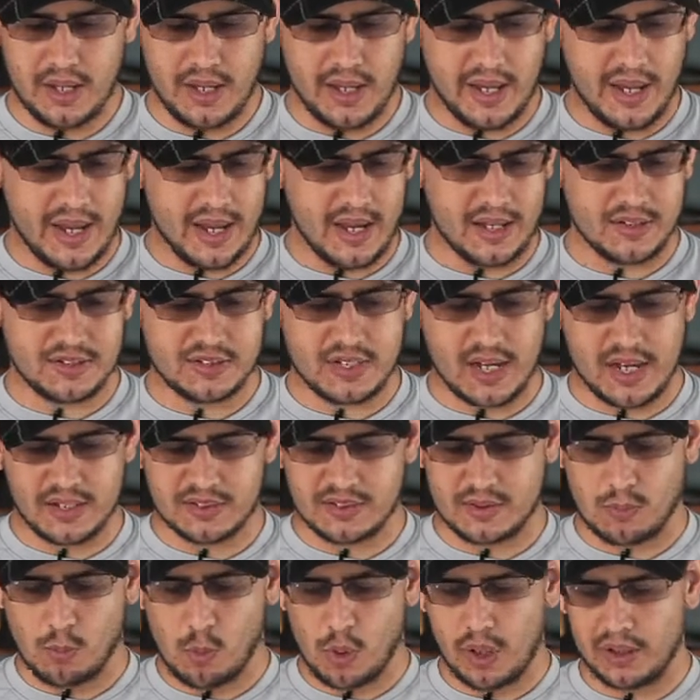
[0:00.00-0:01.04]
and it's got
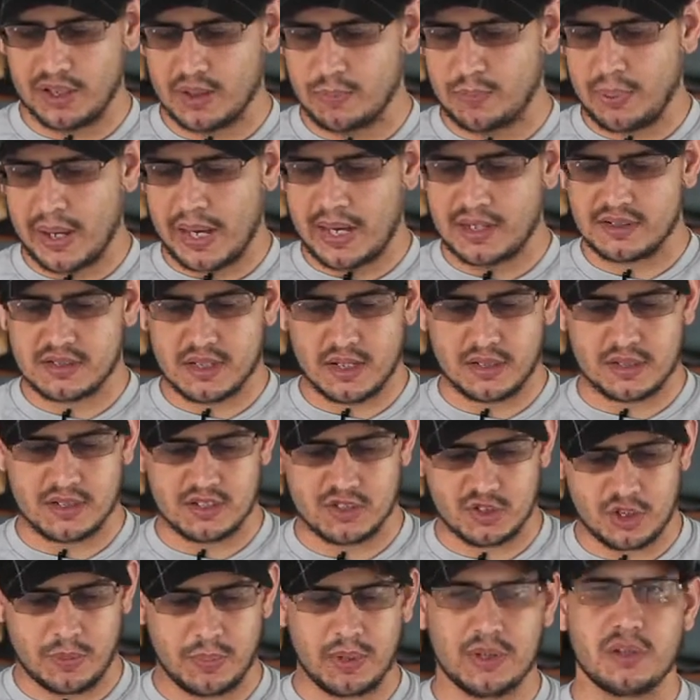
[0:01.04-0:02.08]
some welded pads that
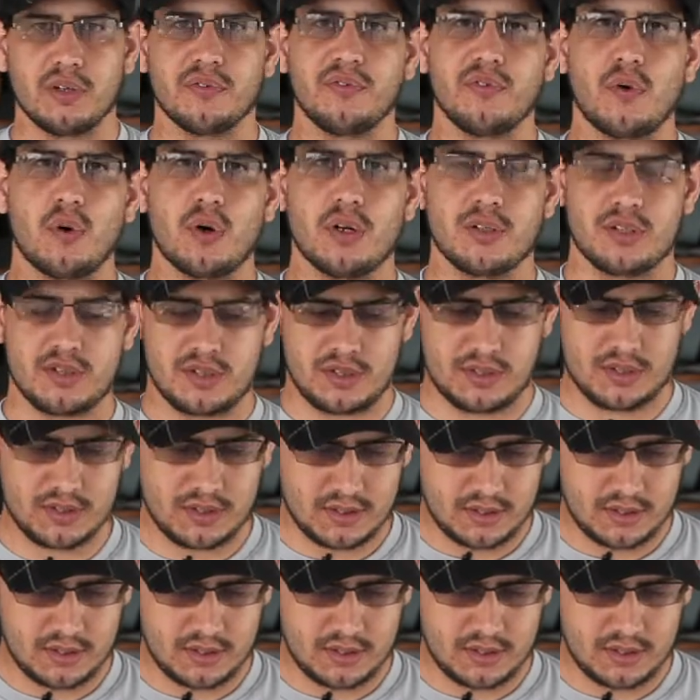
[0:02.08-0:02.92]
distribute the force.